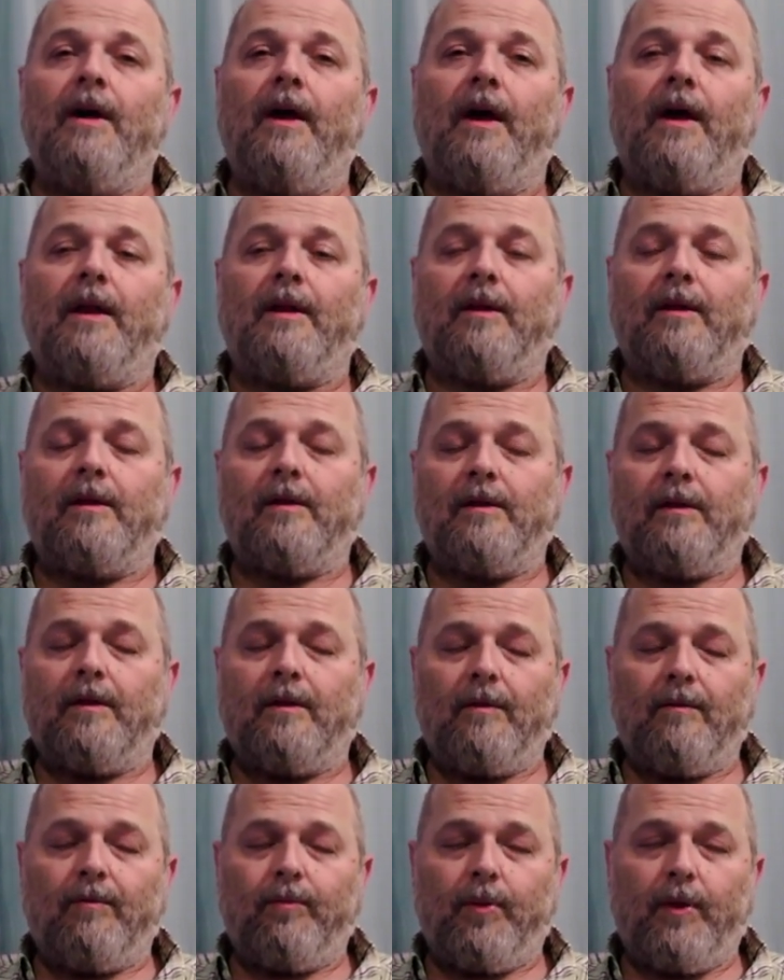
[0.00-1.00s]
and to
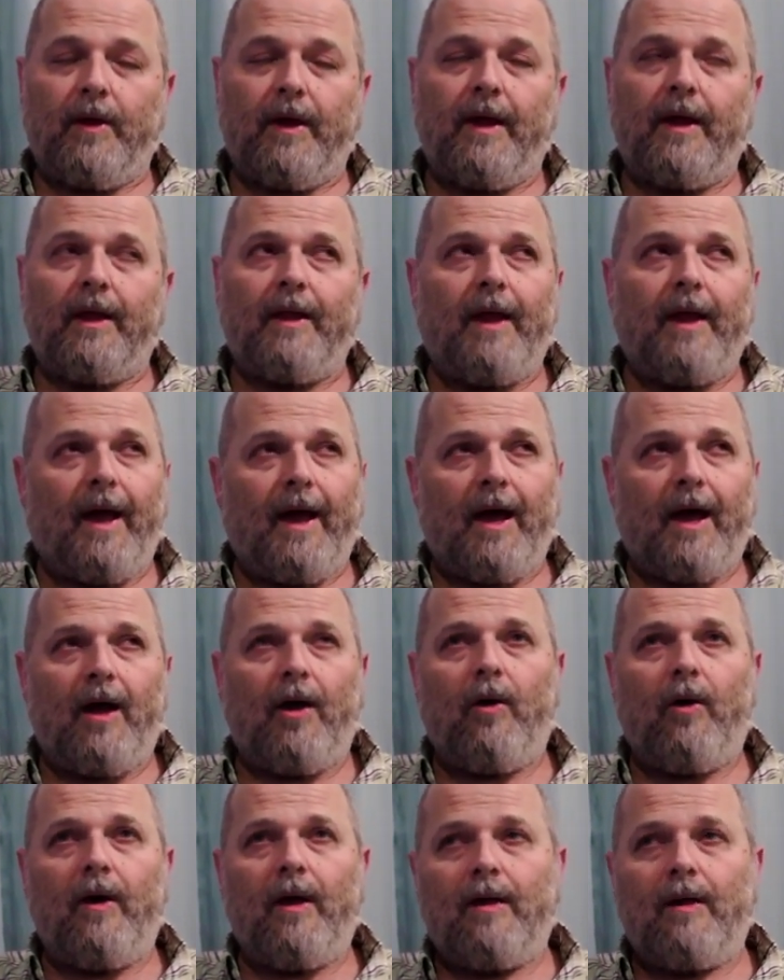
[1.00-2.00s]
plan
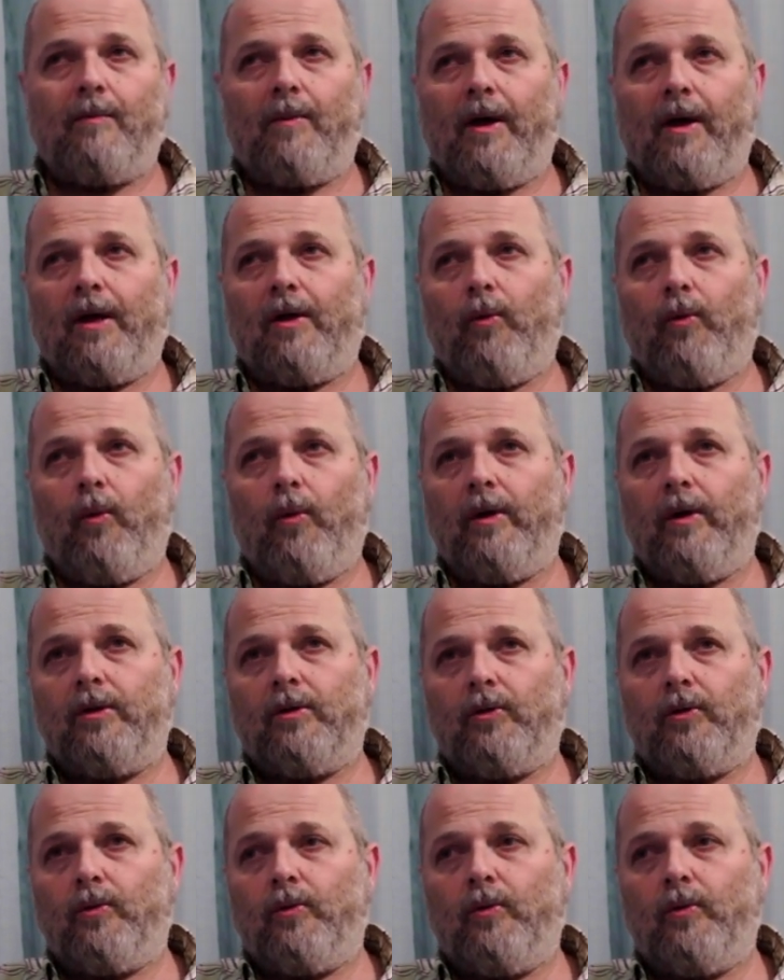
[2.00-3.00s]
how am I going
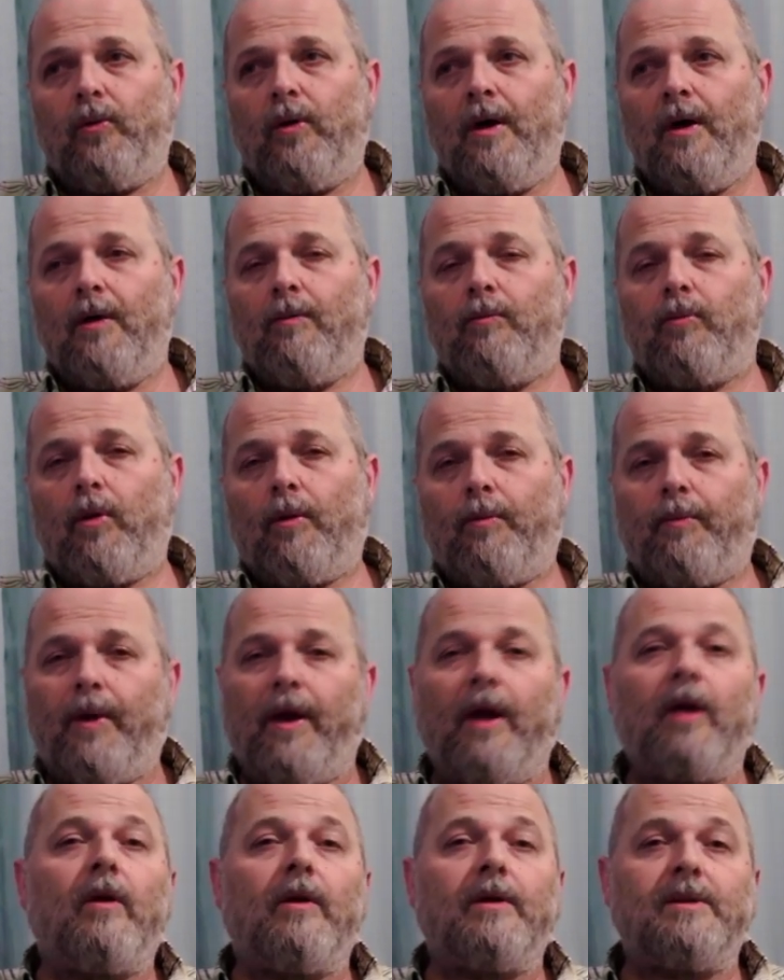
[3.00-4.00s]
to
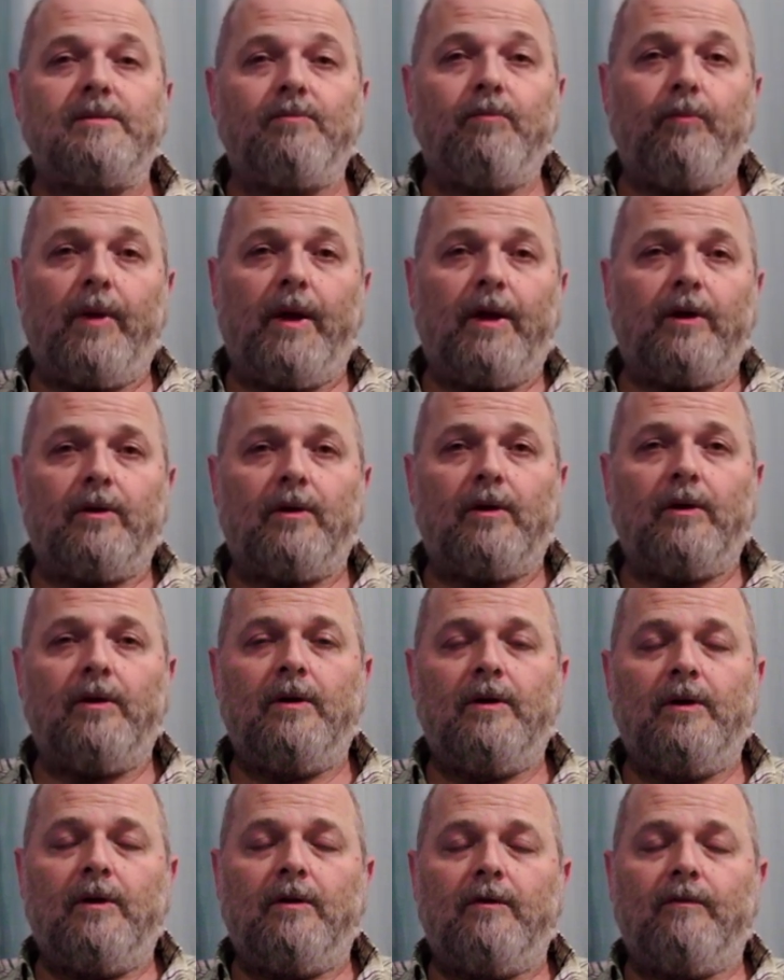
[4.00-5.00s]
prepare us better
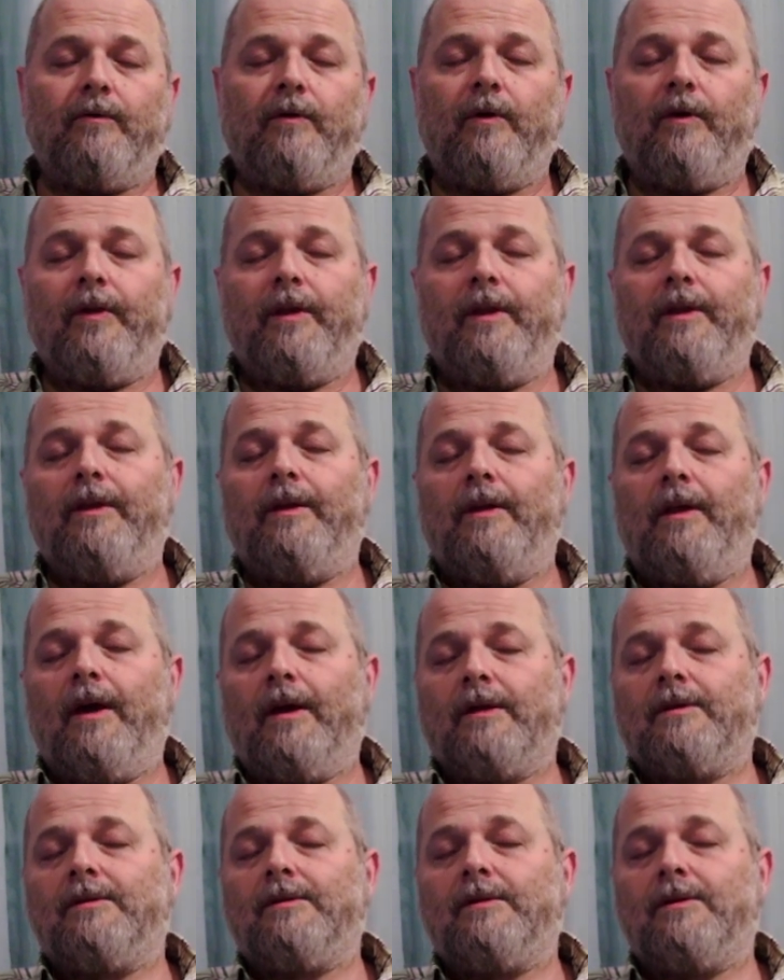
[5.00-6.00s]
for the
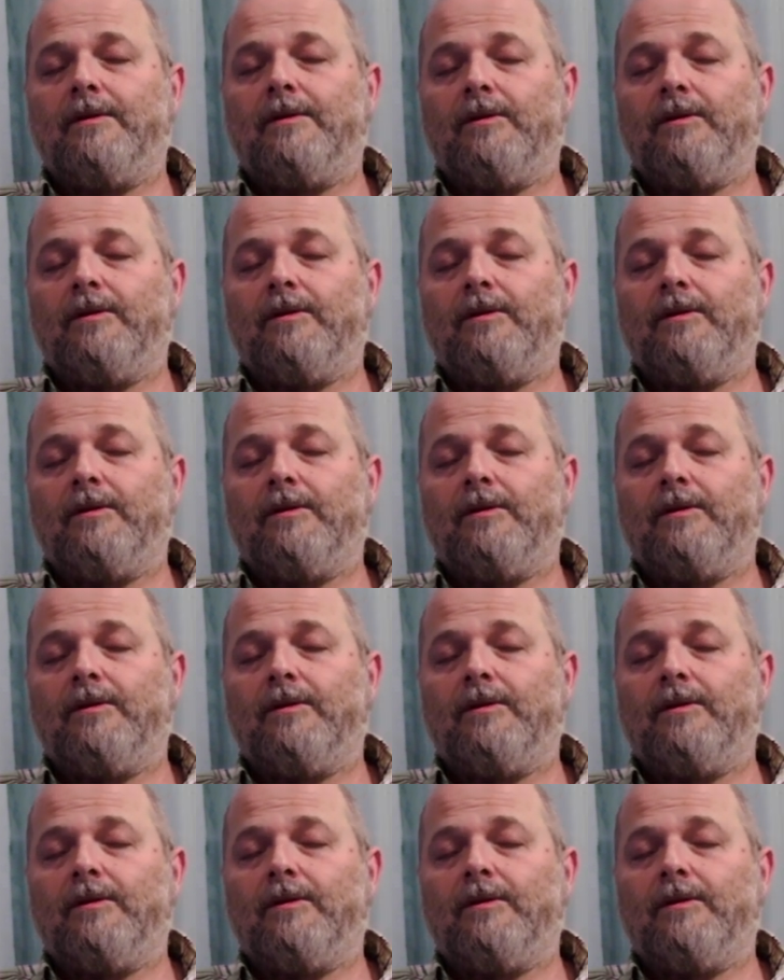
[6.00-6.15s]
next